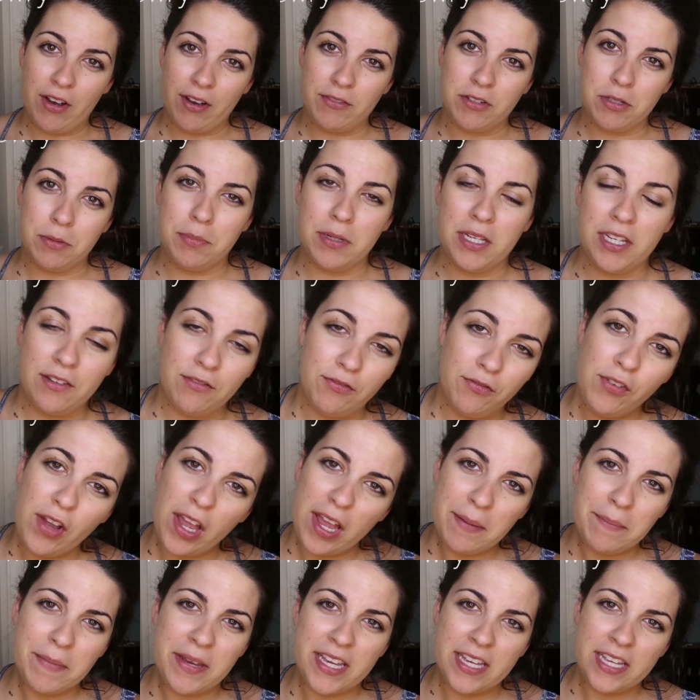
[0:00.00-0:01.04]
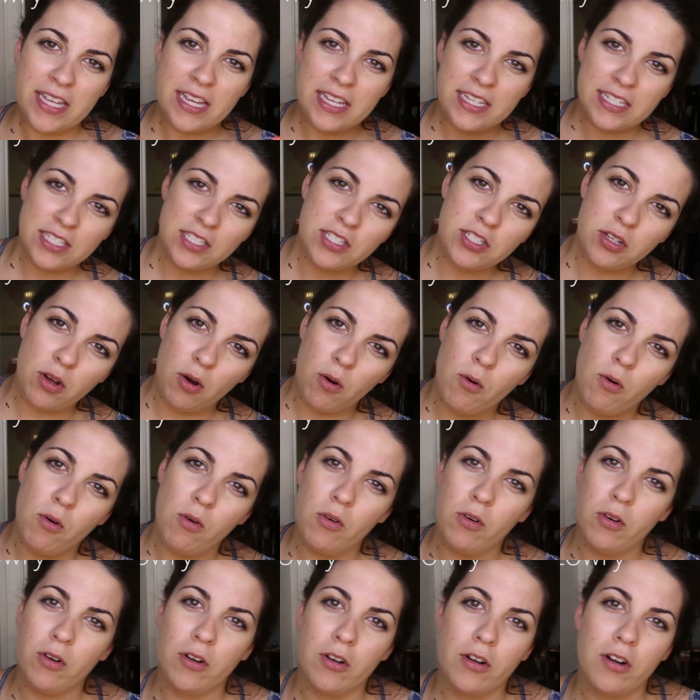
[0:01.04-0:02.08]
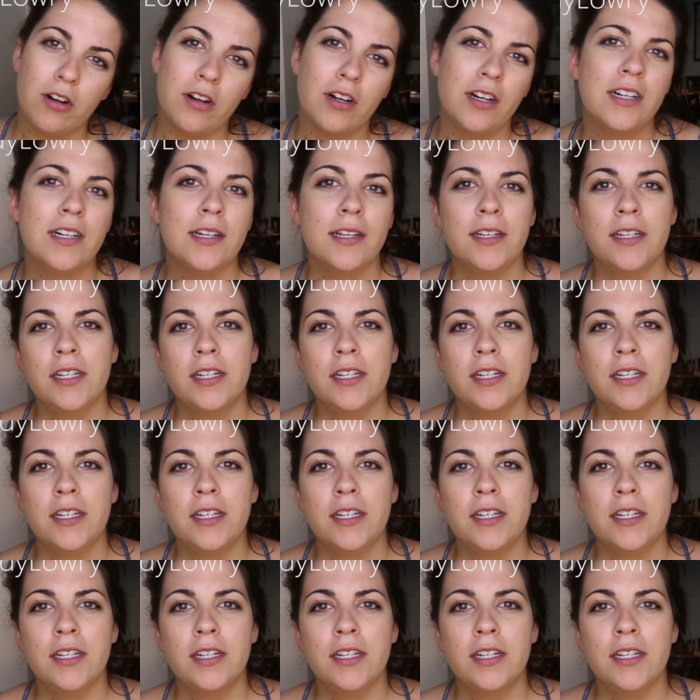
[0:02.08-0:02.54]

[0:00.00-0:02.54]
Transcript: of have to be famous or